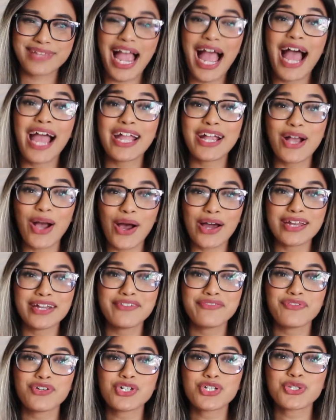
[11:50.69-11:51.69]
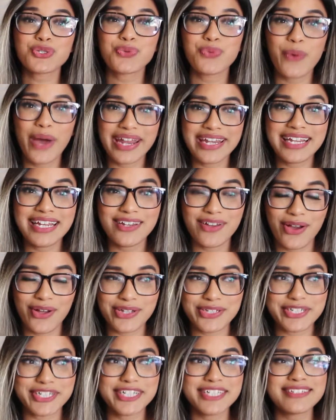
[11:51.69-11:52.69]
I got it for
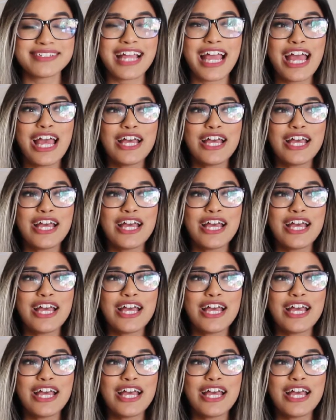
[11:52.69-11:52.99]
$20.